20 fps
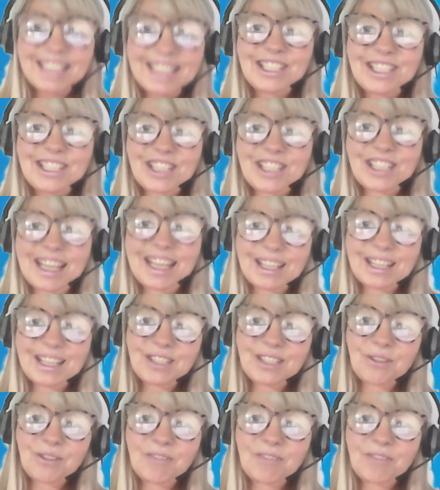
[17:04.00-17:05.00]
to share their
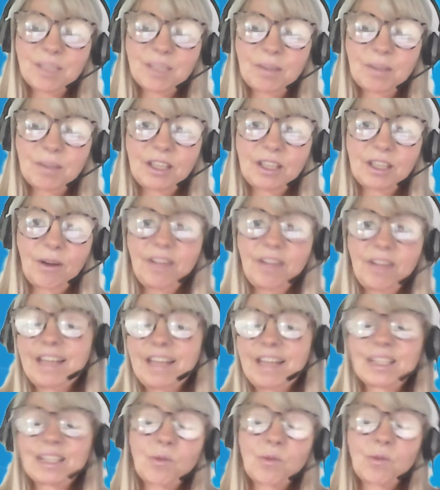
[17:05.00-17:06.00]
stories with you. And
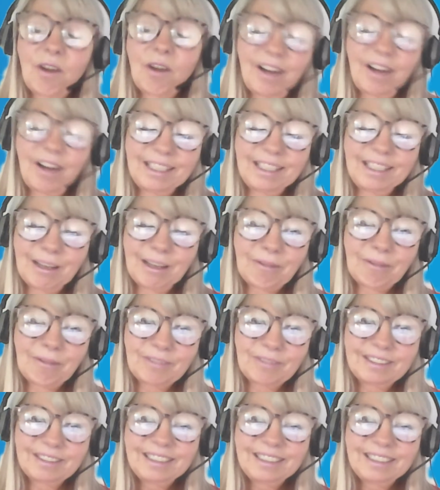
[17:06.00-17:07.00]
that's what I love.
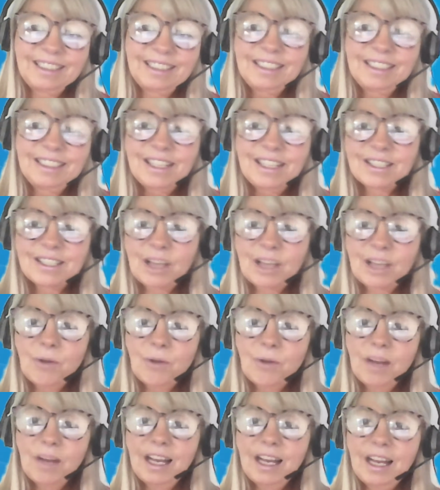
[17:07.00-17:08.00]
So
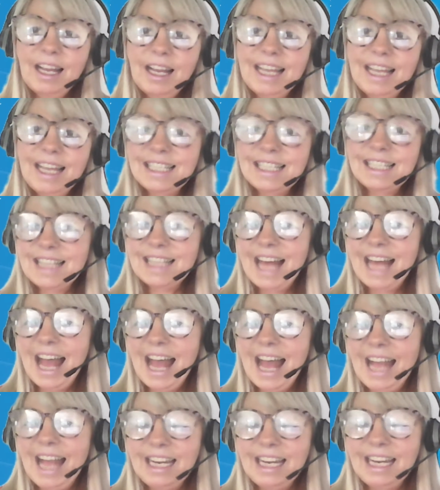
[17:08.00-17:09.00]
is there
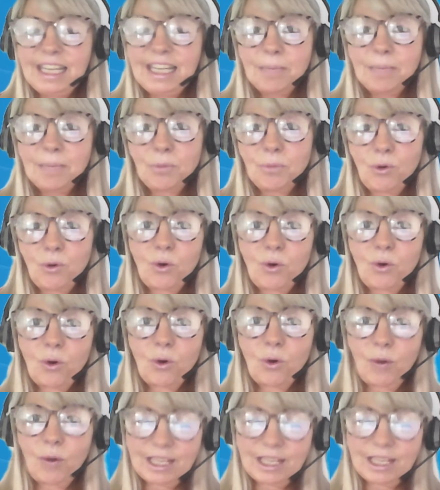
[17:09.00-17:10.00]
any more
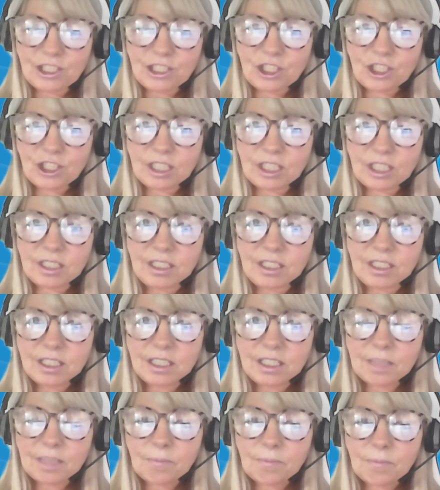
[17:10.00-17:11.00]

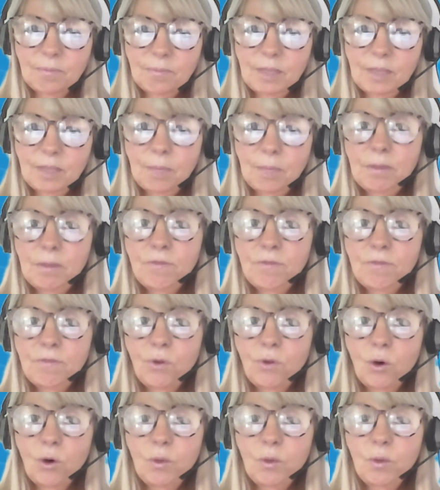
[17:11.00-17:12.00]
questions
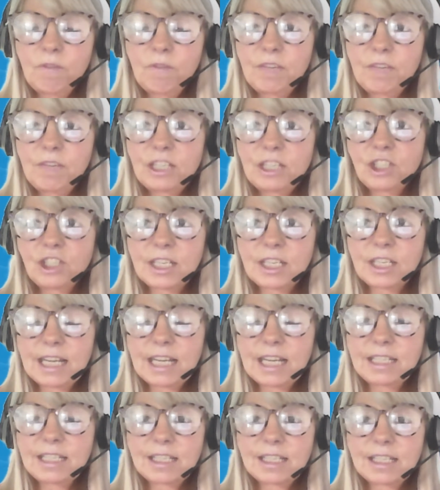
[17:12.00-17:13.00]
before we finish
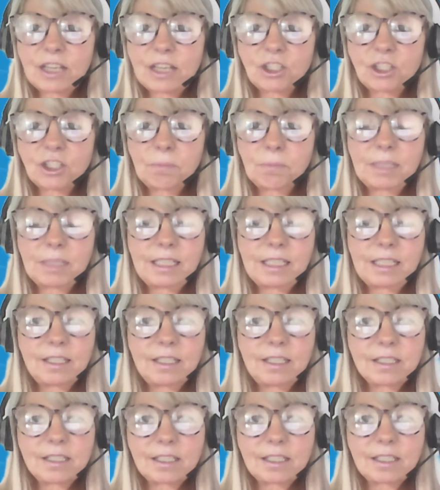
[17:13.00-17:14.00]
today's session,
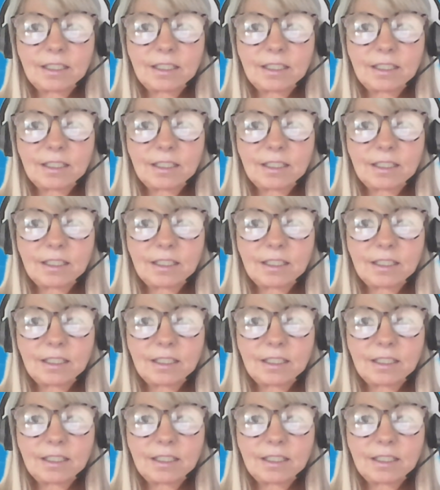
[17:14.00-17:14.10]
please?